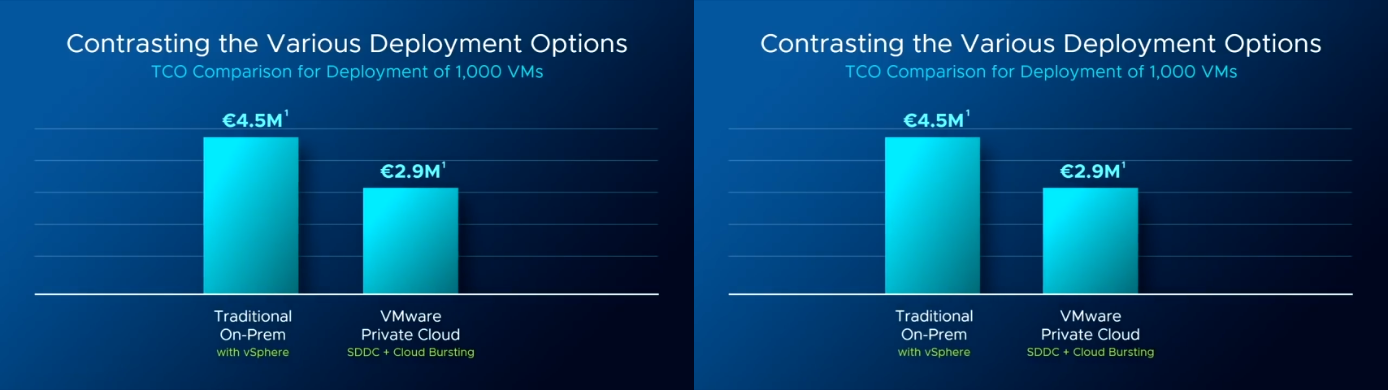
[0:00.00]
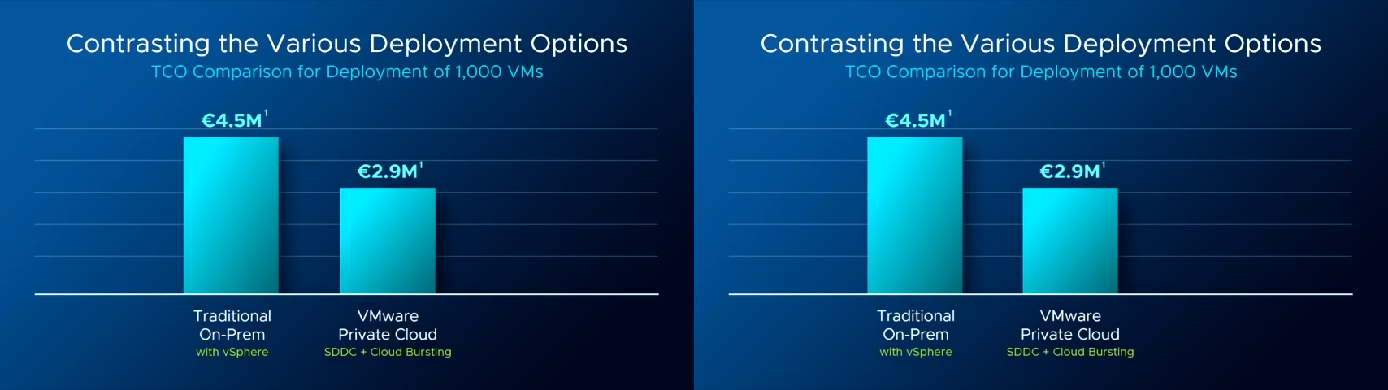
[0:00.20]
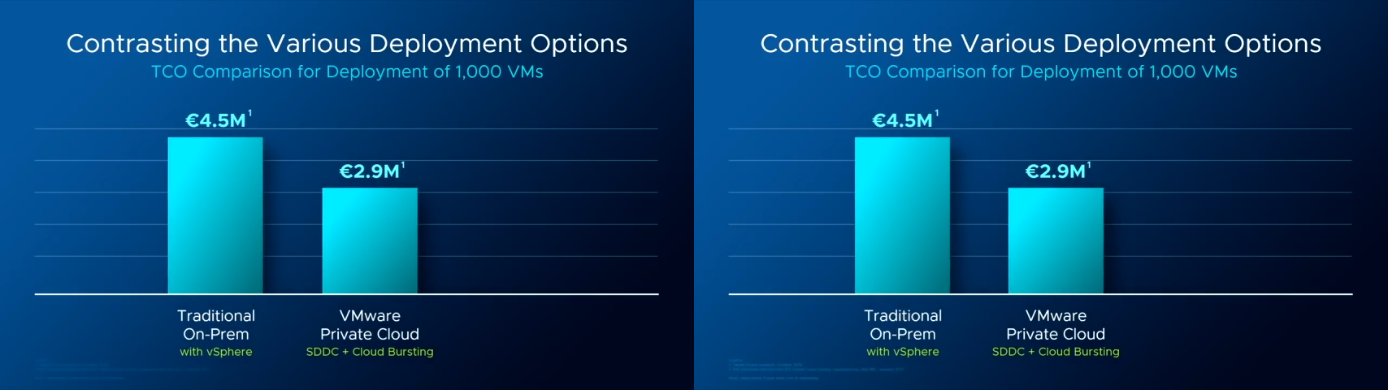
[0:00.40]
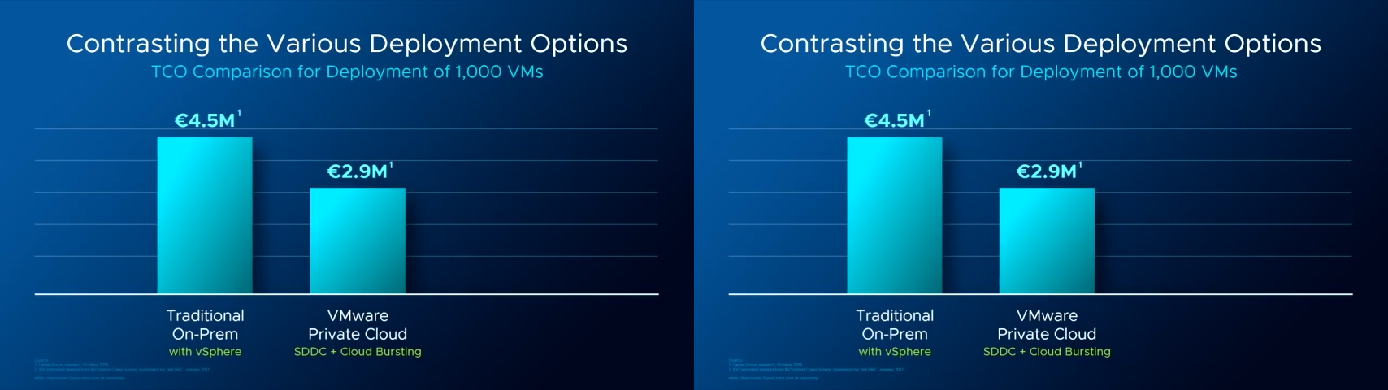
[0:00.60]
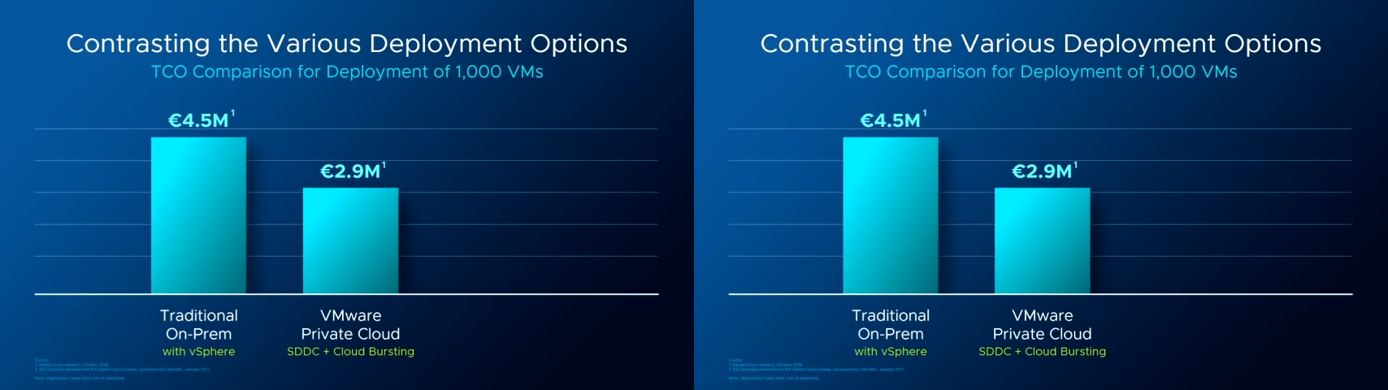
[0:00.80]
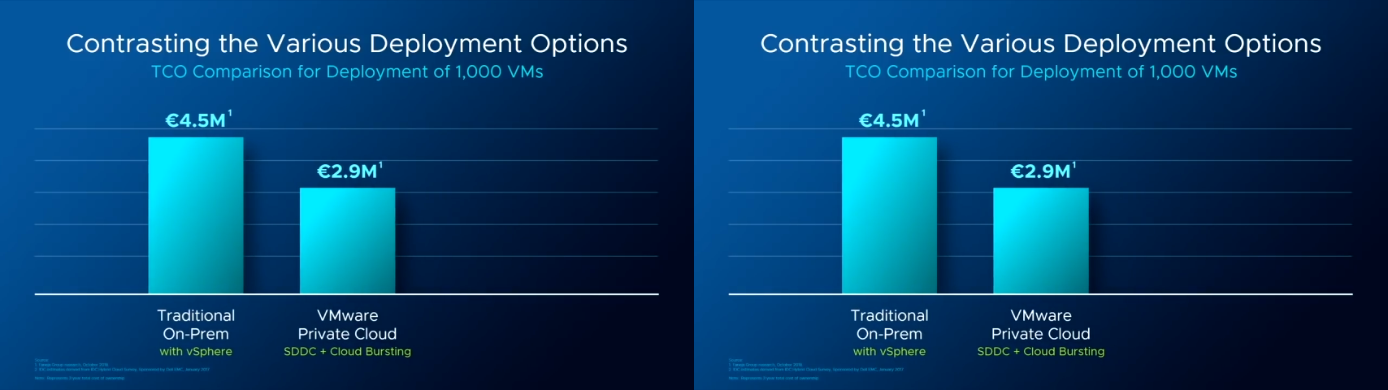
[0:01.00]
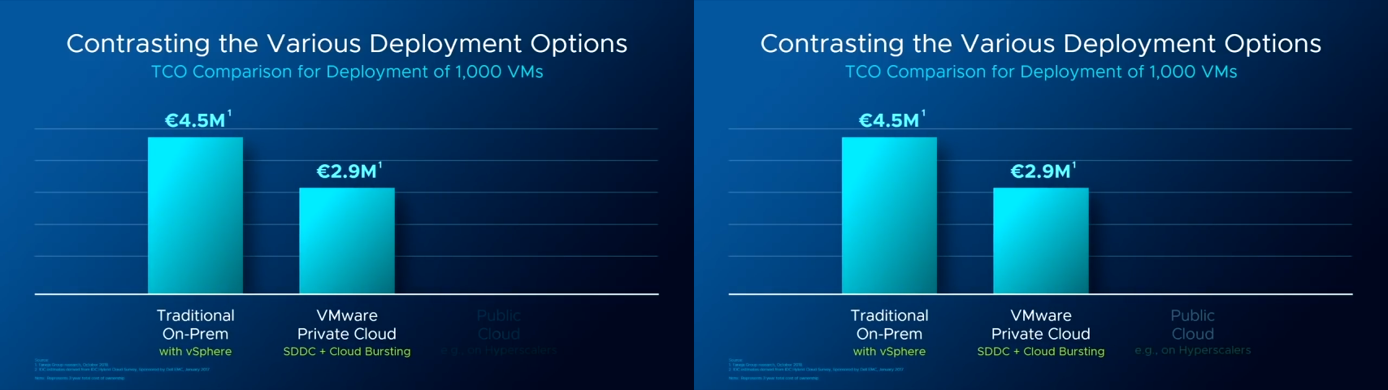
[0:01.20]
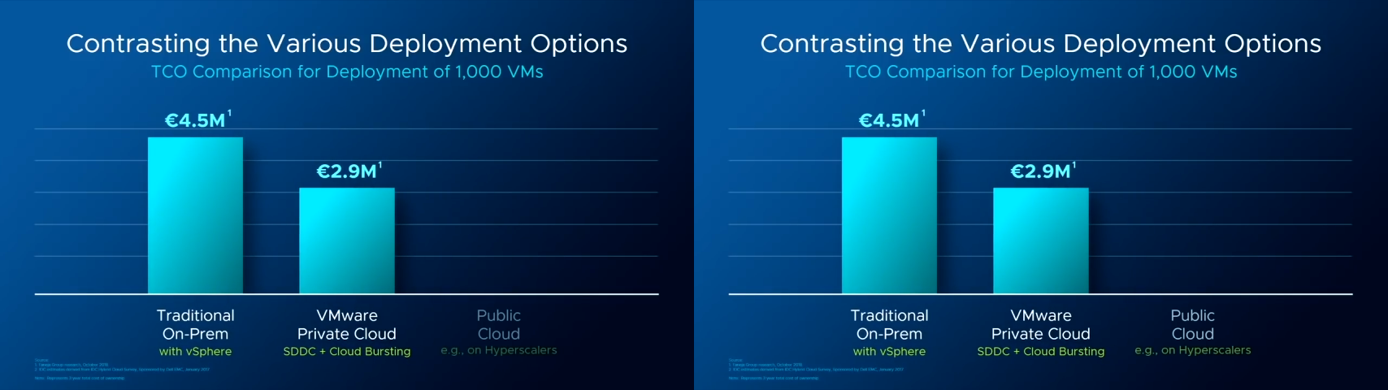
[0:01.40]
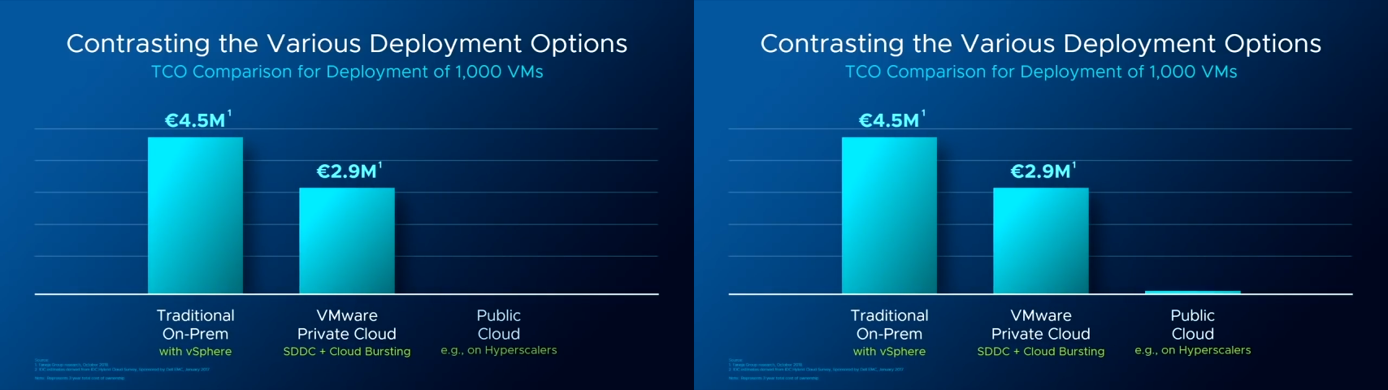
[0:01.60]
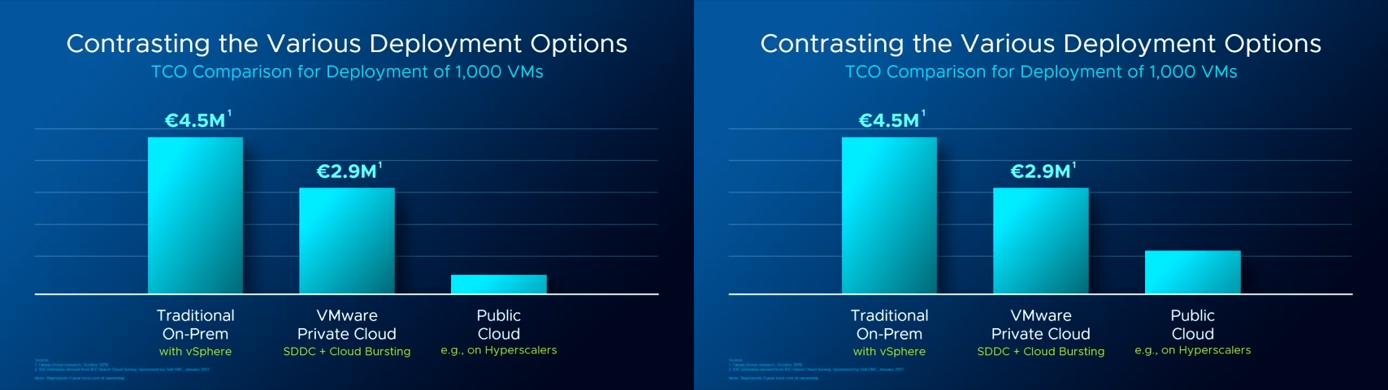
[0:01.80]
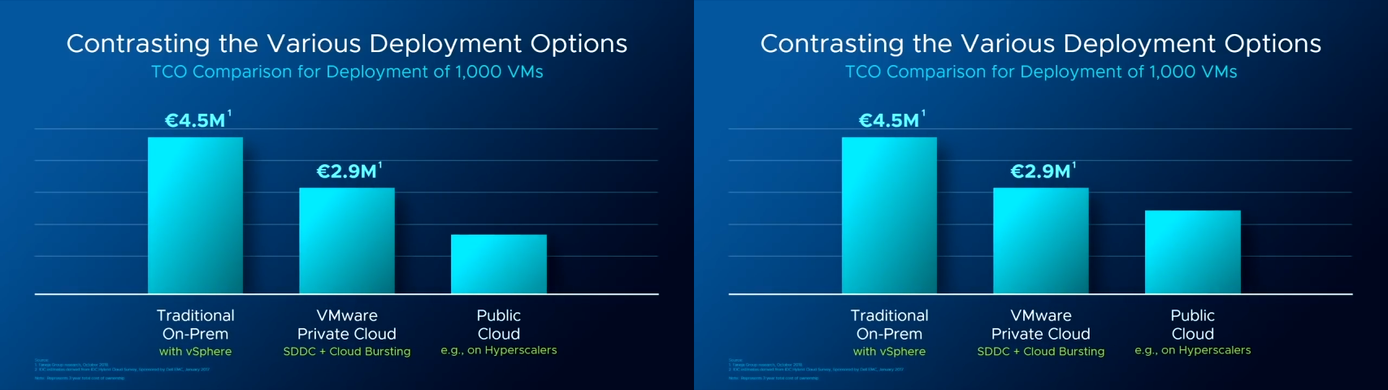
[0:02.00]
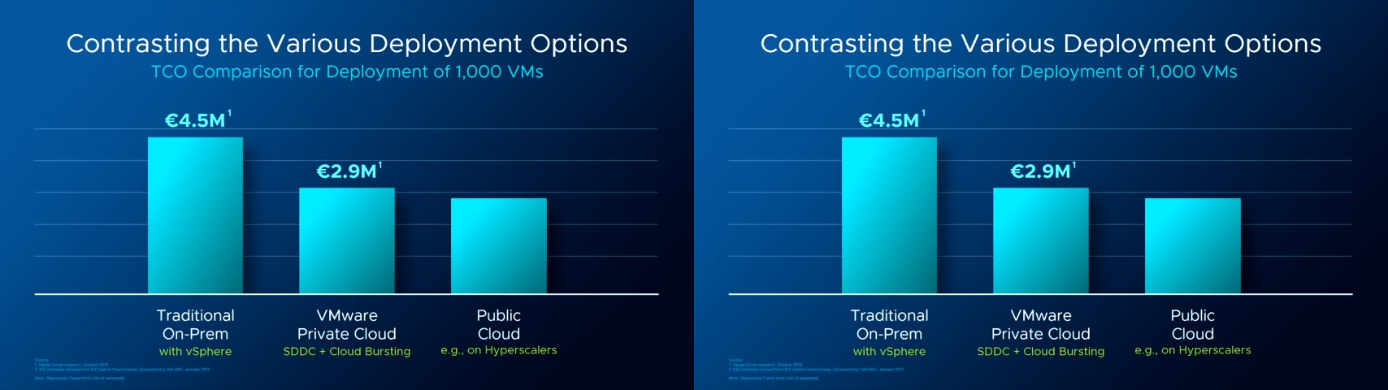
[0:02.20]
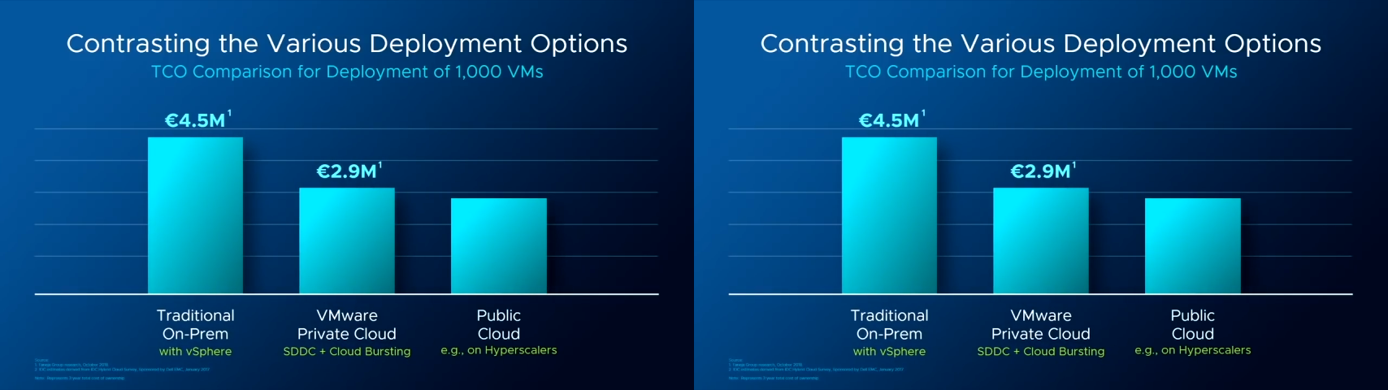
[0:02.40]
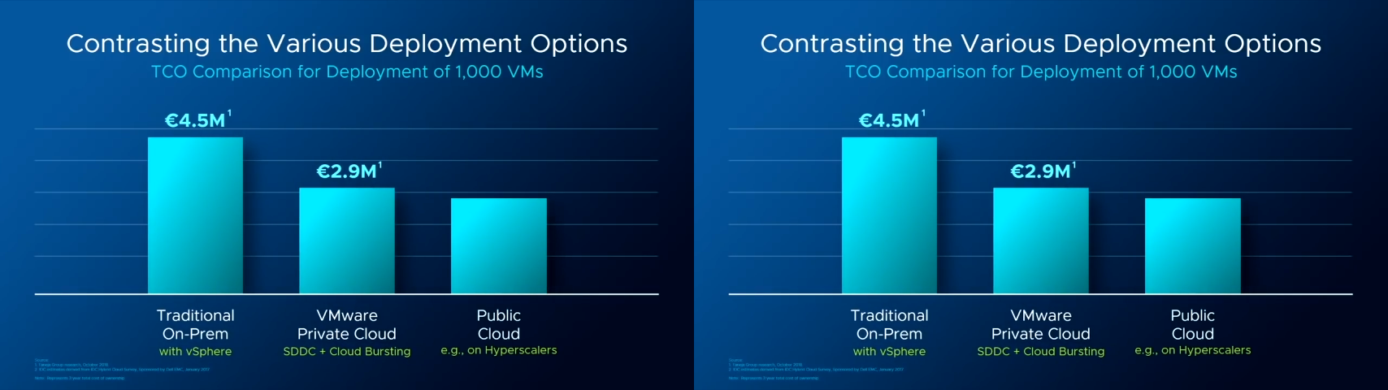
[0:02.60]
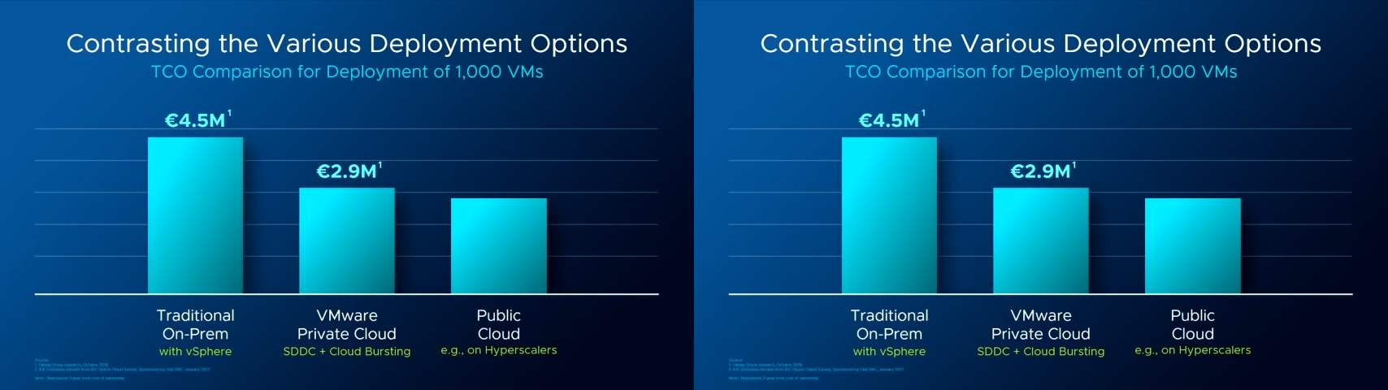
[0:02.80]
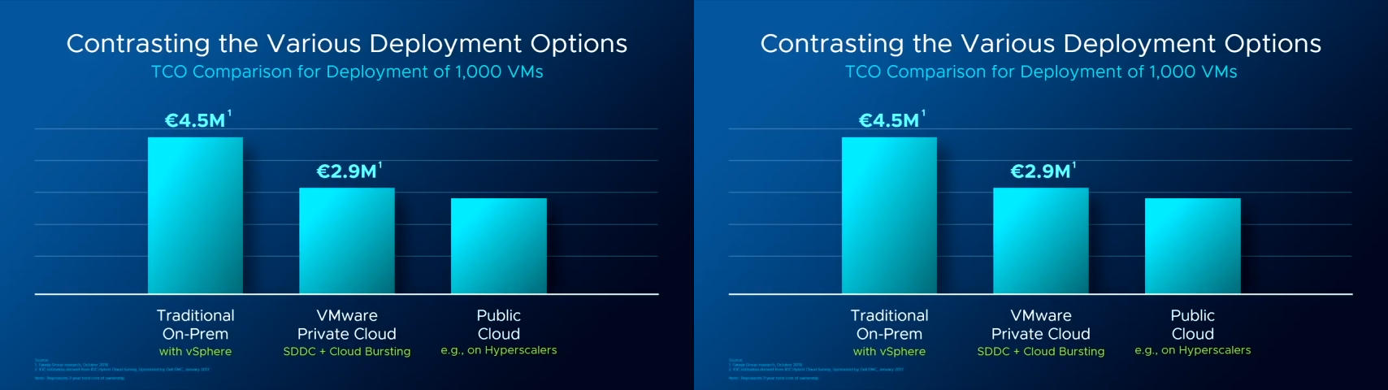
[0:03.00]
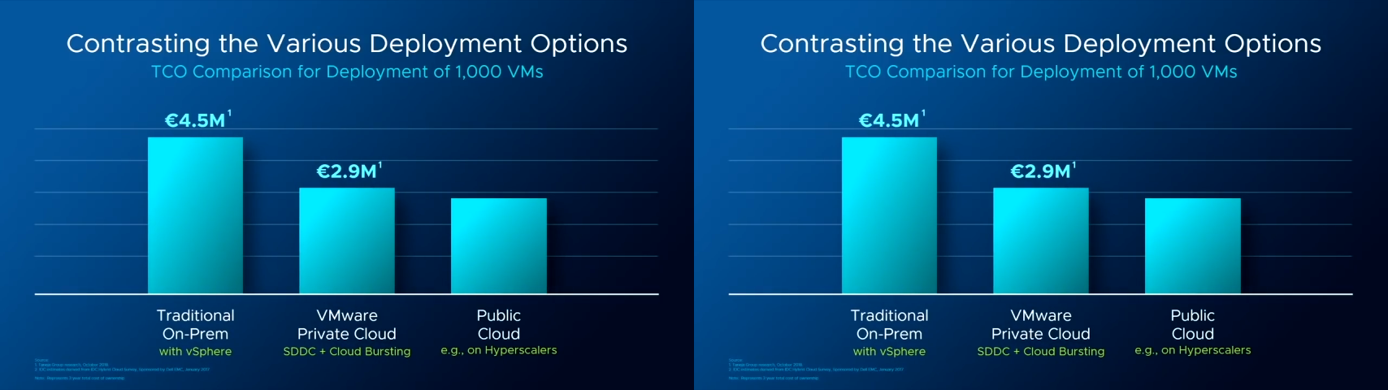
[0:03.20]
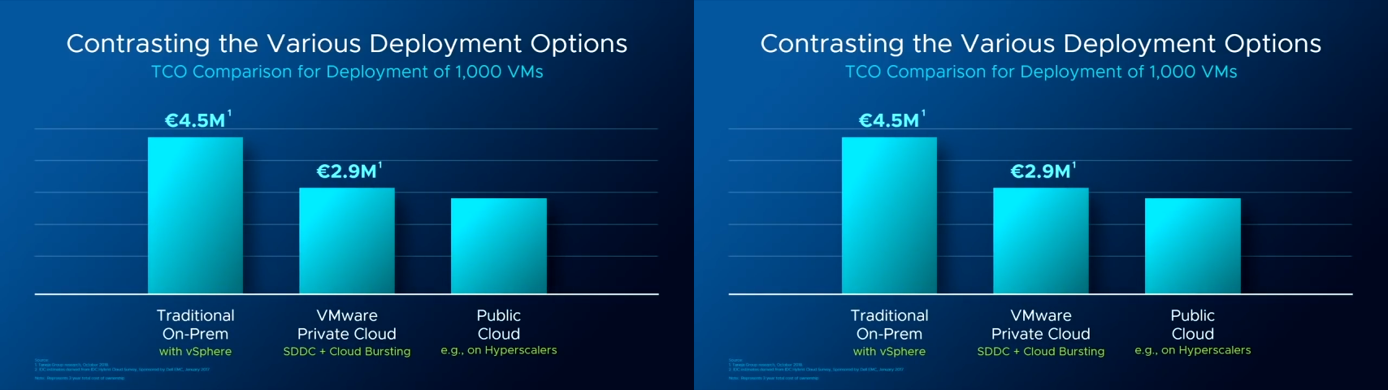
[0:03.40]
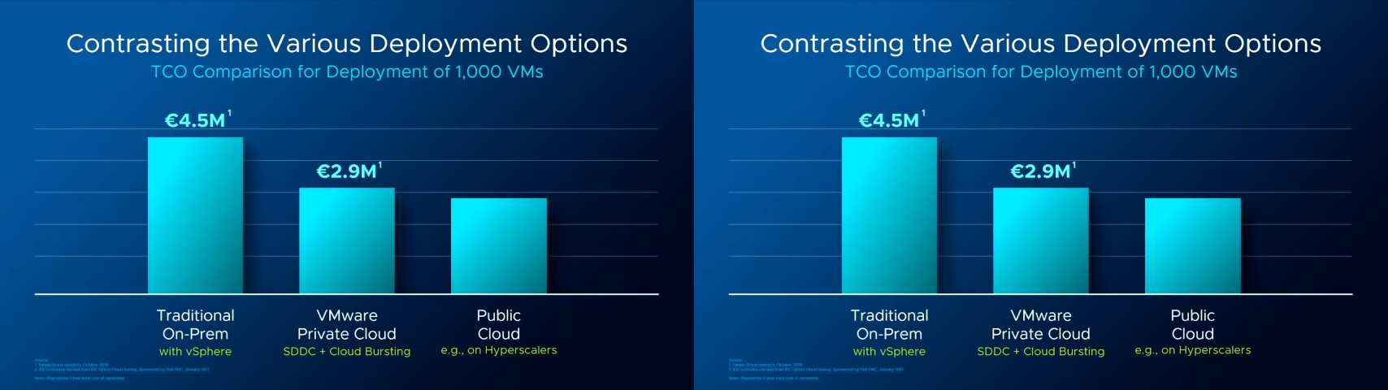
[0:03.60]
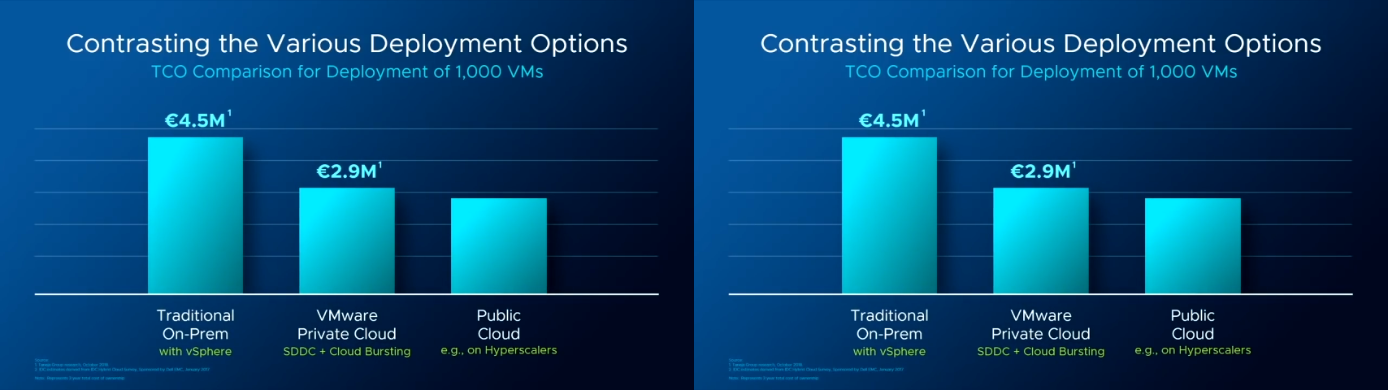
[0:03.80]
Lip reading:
(no speaker visible)